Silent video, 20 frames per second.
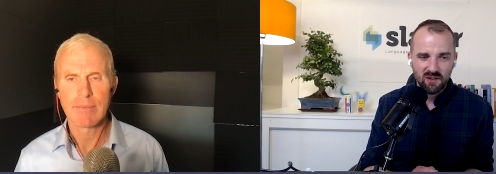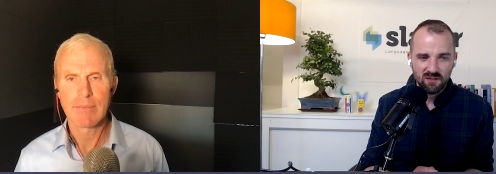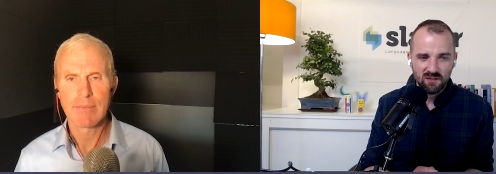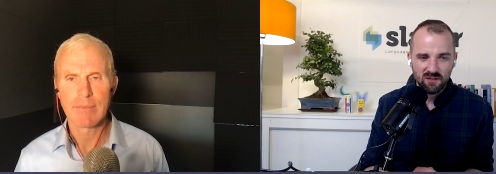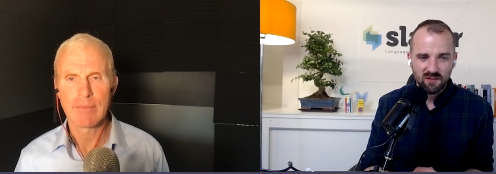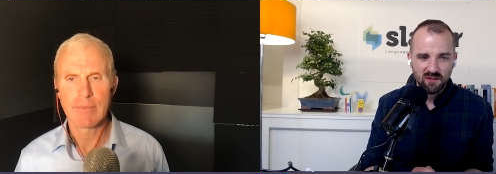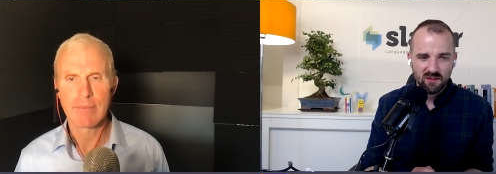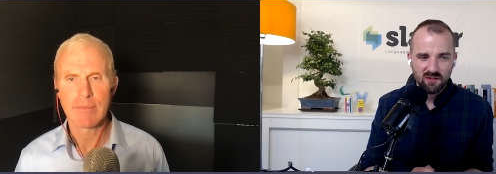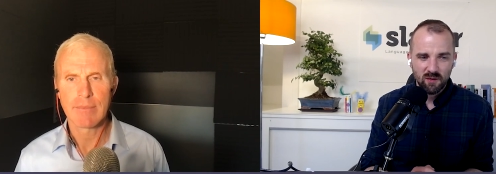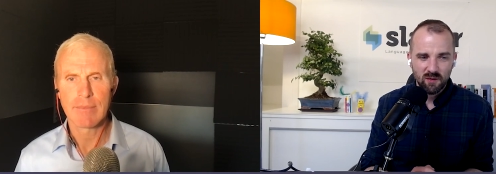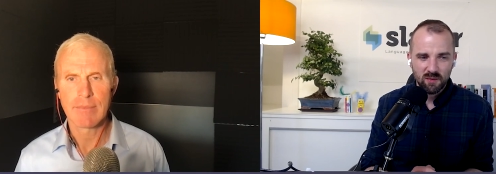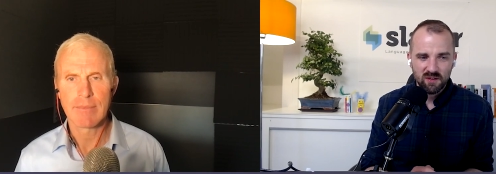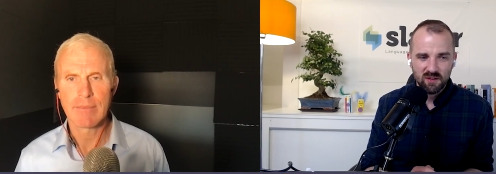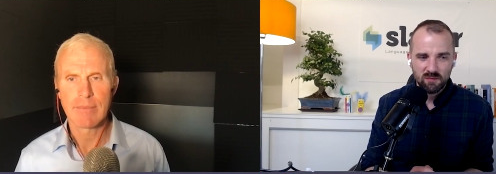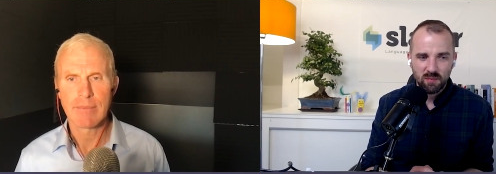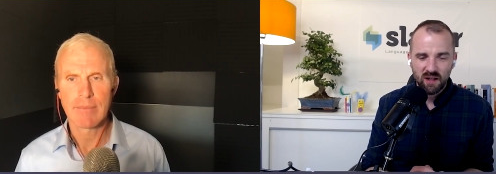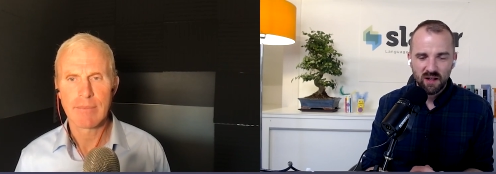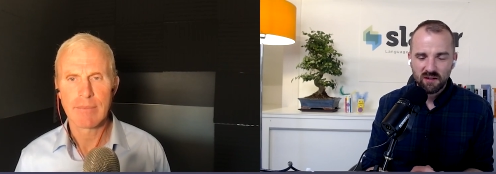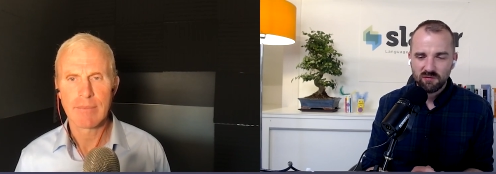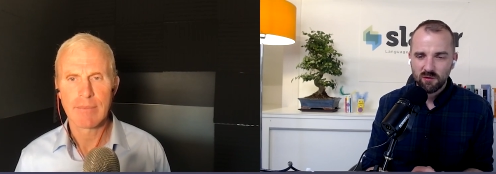Speaker 1: on, on some of these
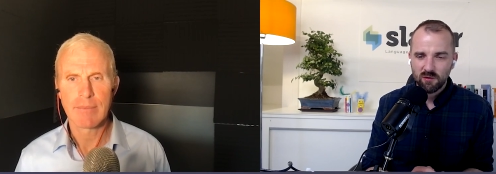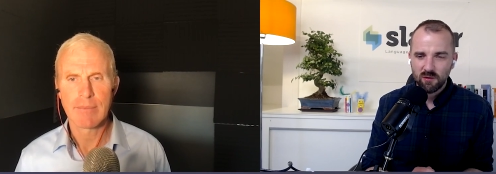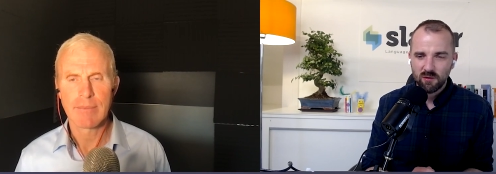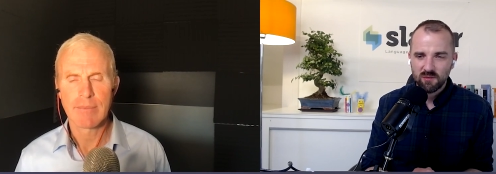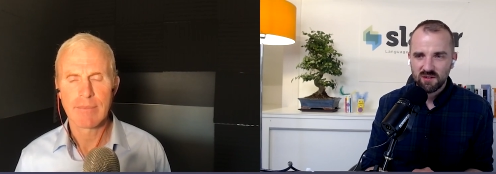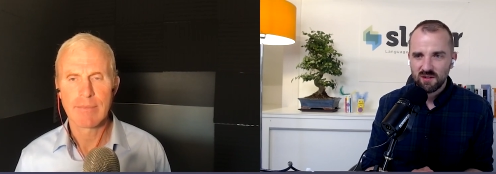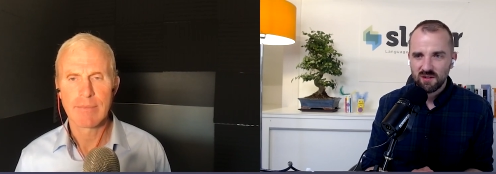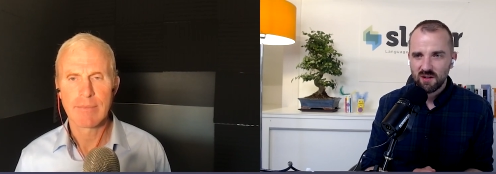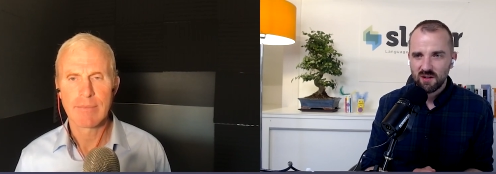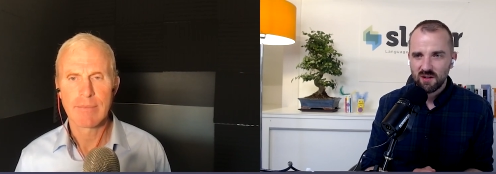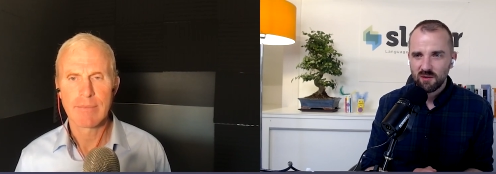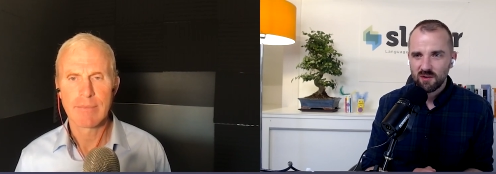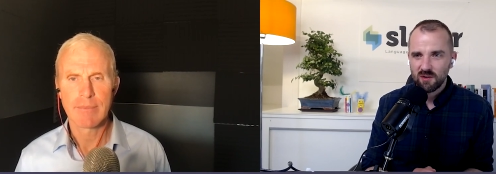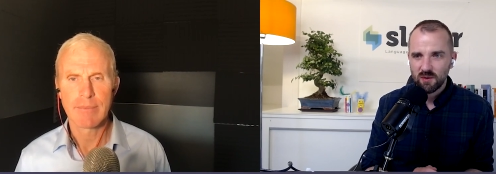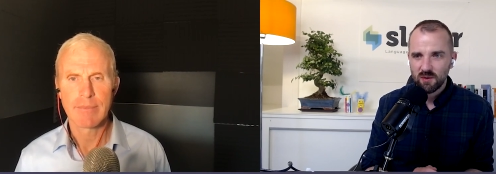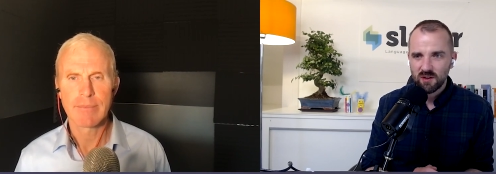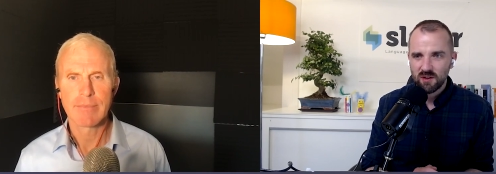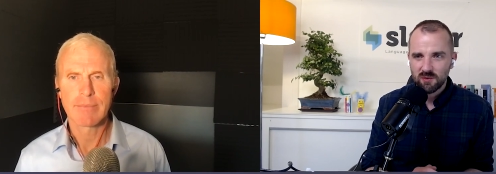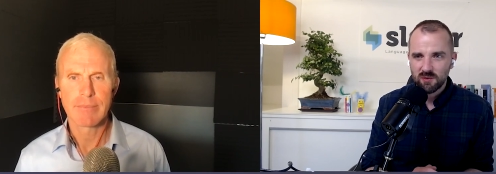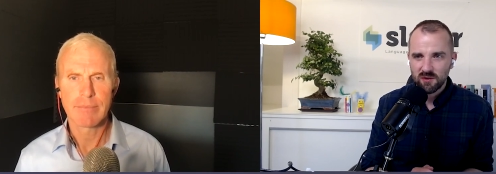platforms. And, you know, you don't want
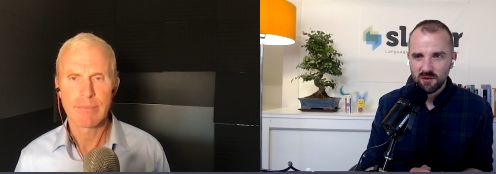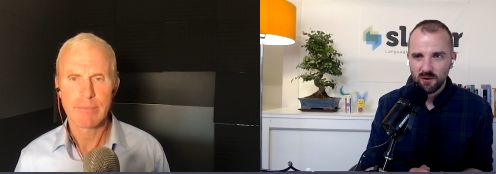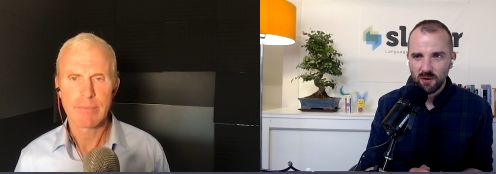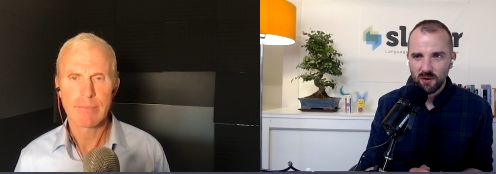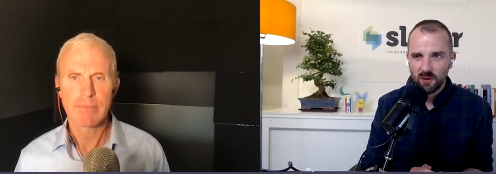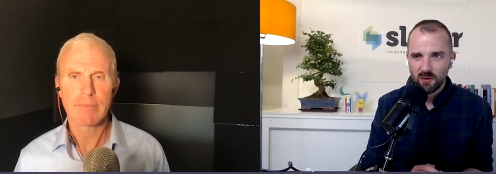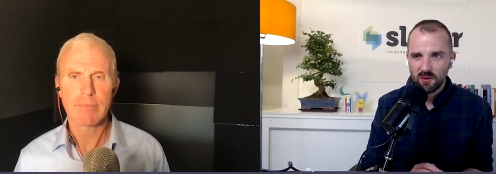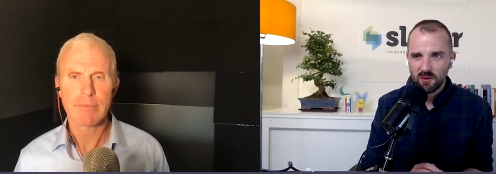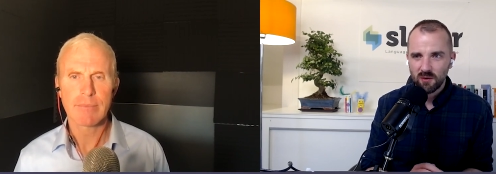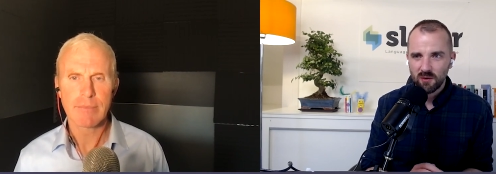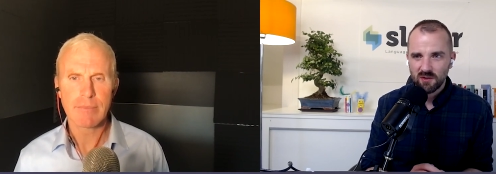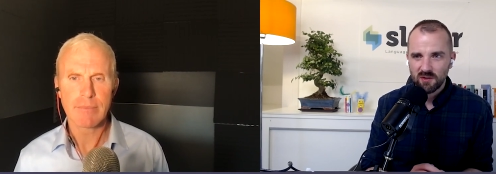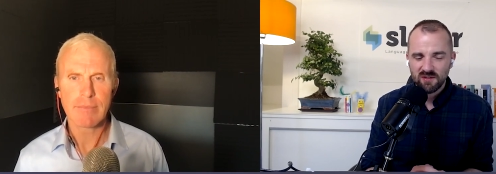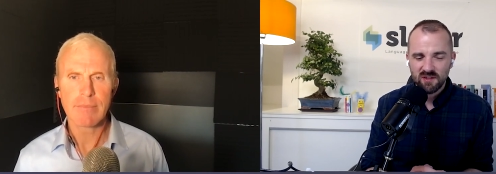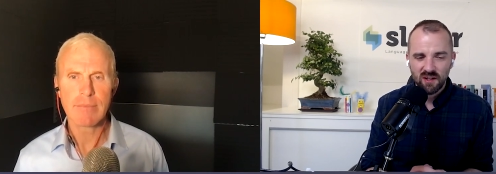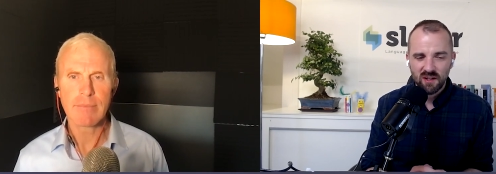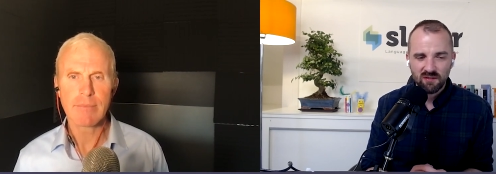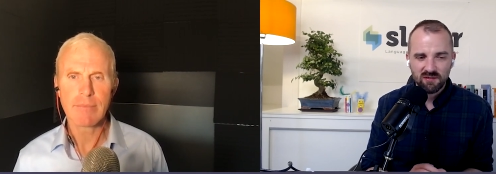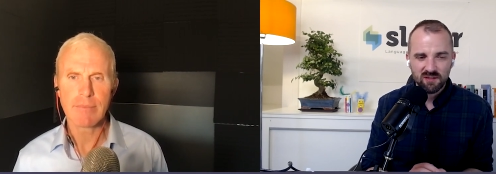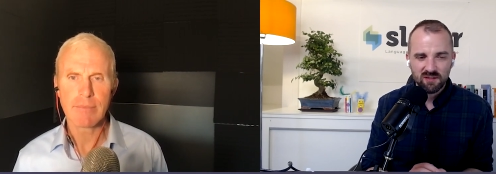to do your logo
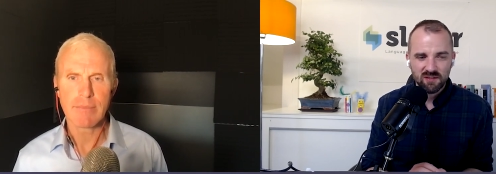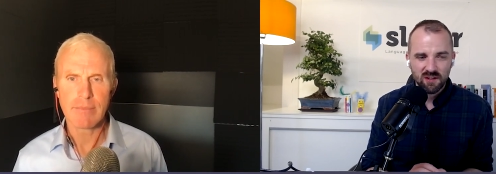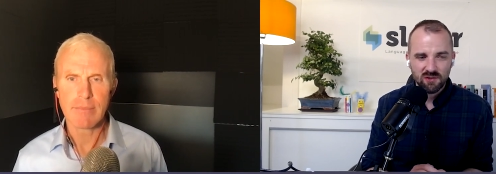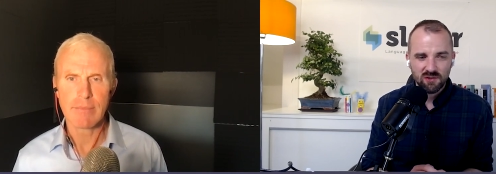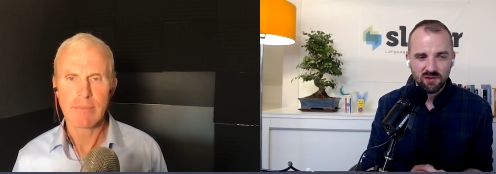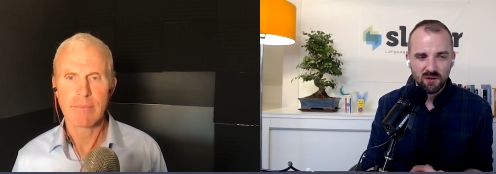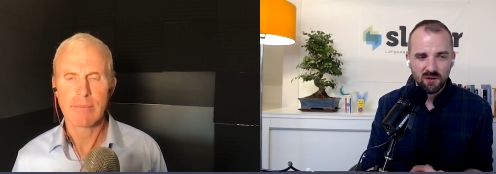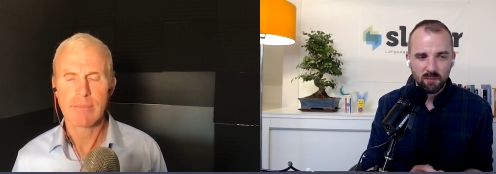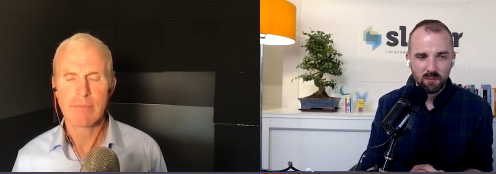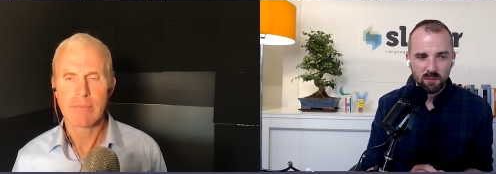yourself, et cetera.